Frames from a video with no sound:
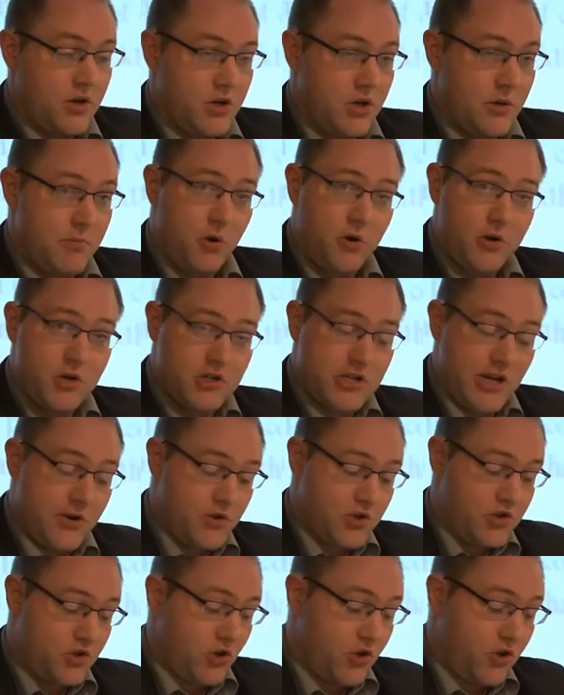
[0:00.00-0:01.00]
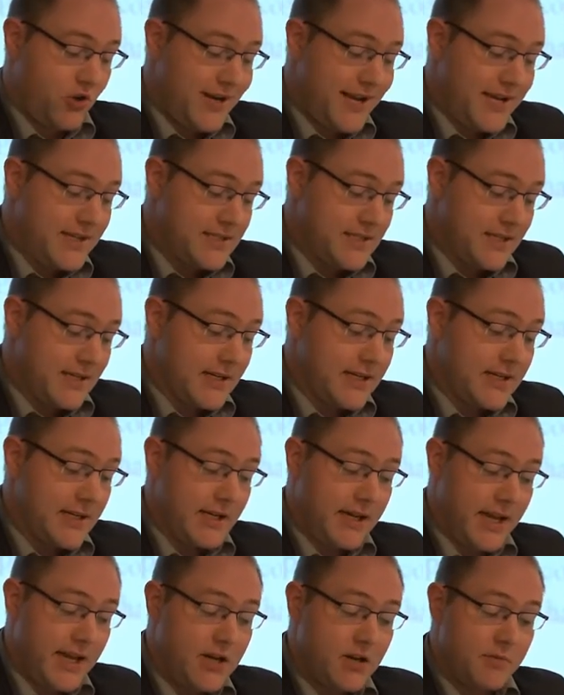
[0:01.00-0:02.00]
The monetary circulation in the
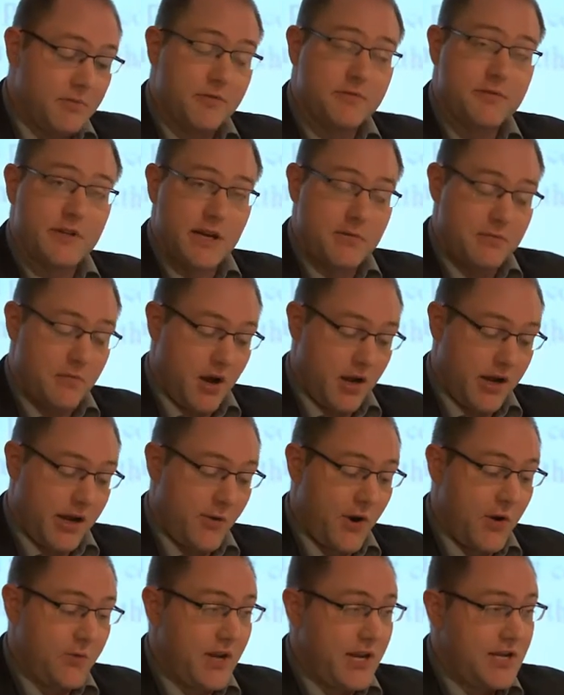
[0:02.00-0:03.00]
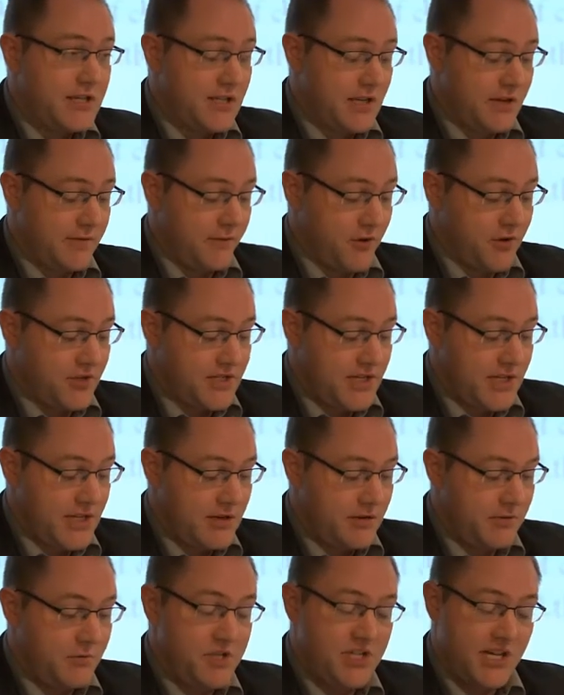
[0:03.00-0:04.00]
Kingdom of Denmark around
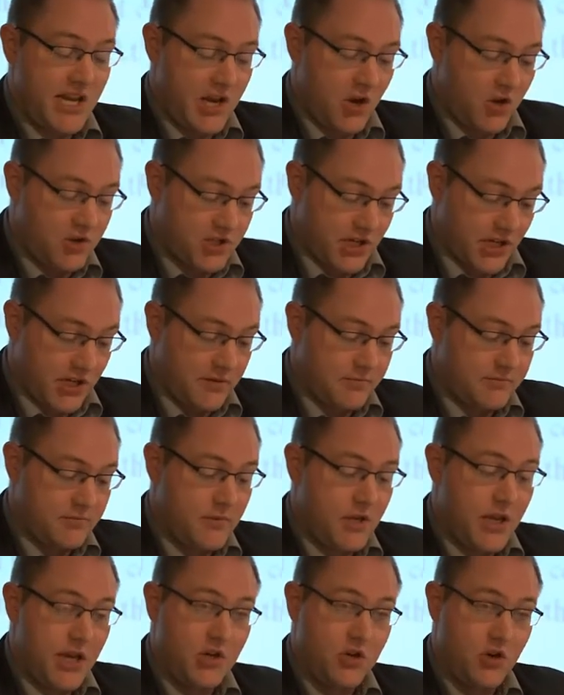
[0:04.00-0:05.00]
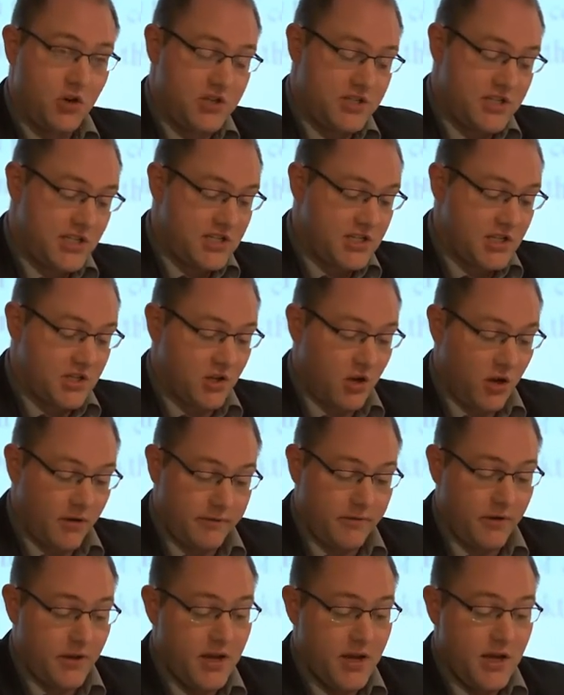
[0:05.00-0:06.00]
1813 was chaotic and consisted
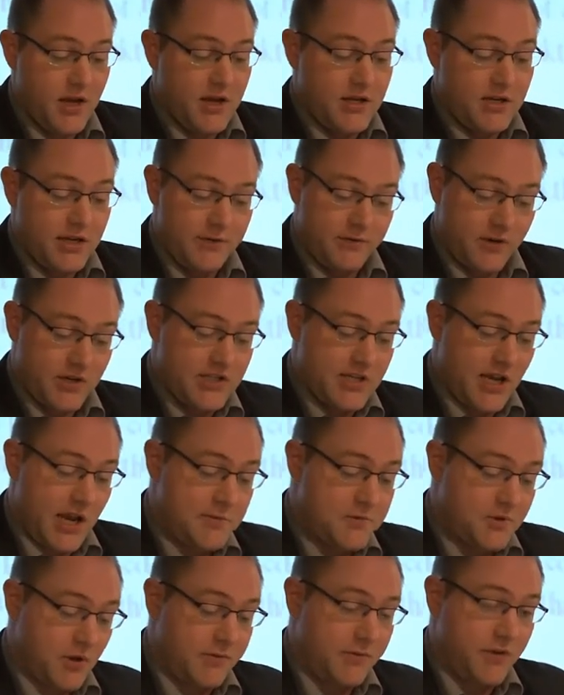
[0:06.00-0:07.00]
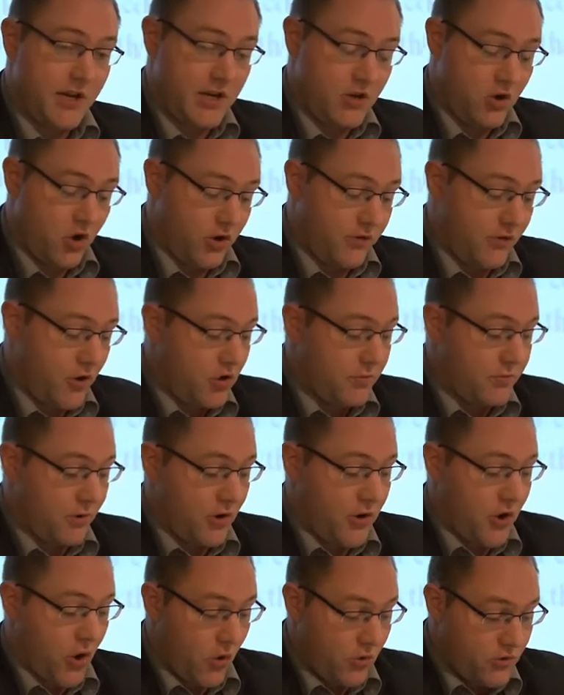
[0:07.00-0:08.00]
of different types of
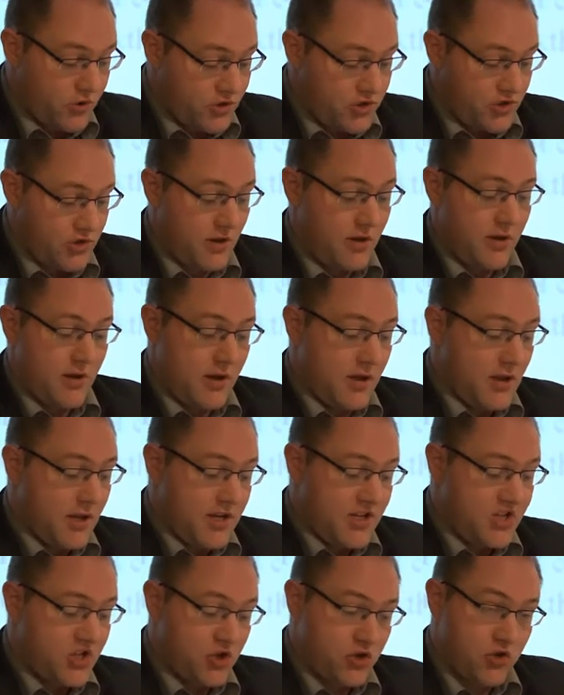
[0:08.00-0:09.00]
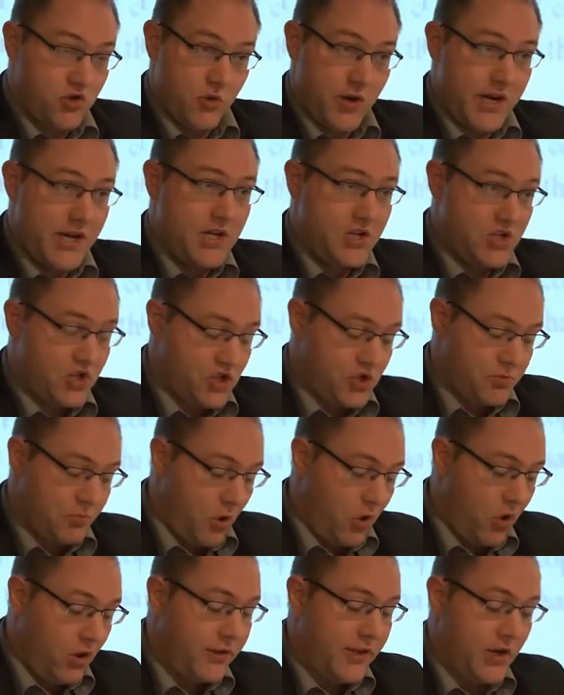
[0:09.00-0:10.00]
inconvertible notes, strange
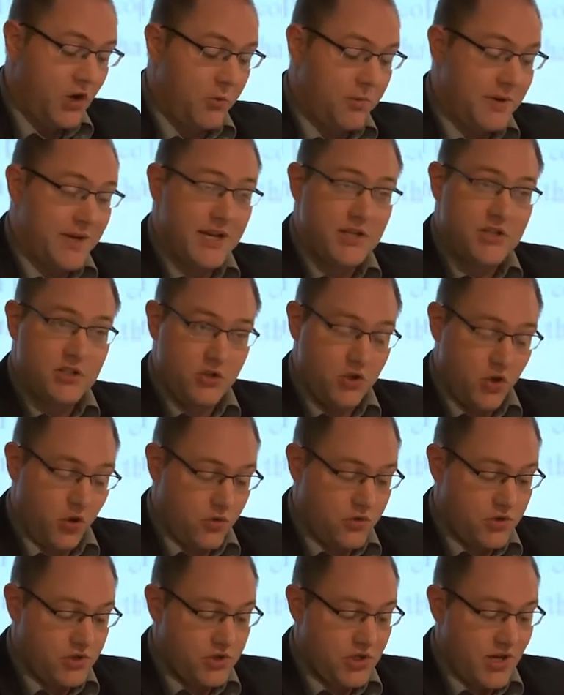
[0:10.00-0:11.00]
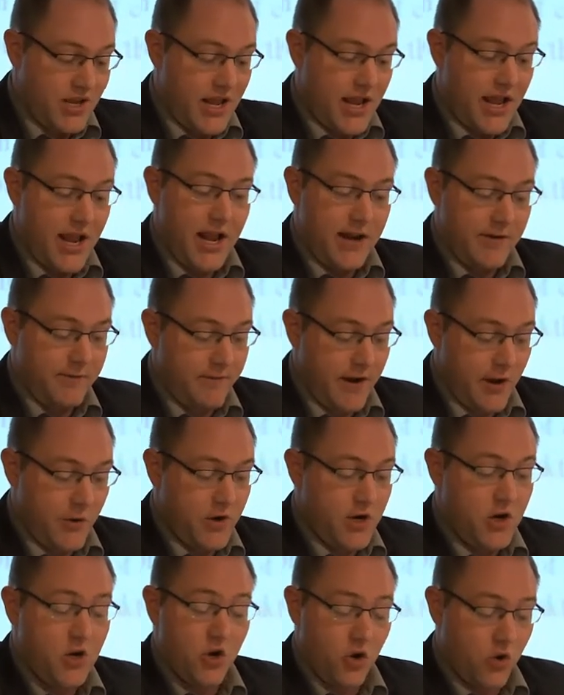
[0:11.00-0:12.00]
small denomination notes, and
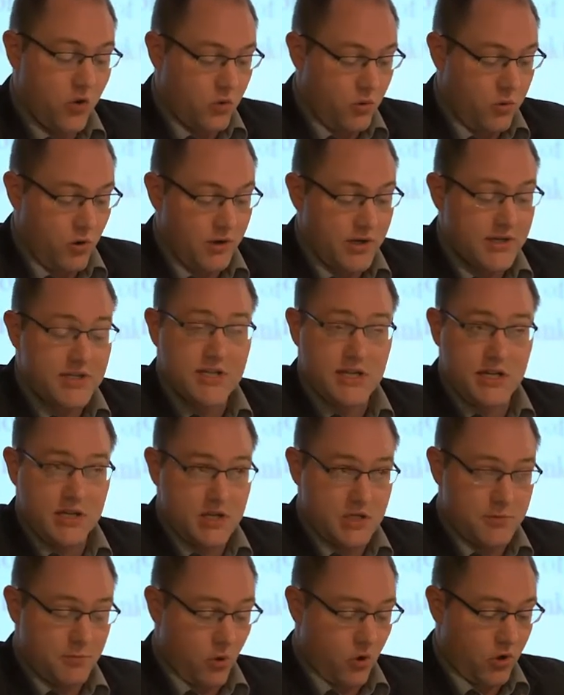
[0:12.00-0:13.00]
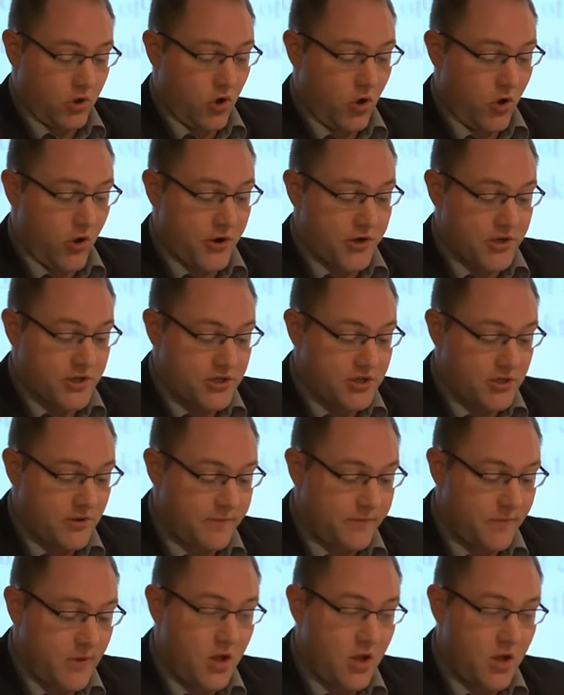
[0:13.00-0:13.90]
very low quality small coins.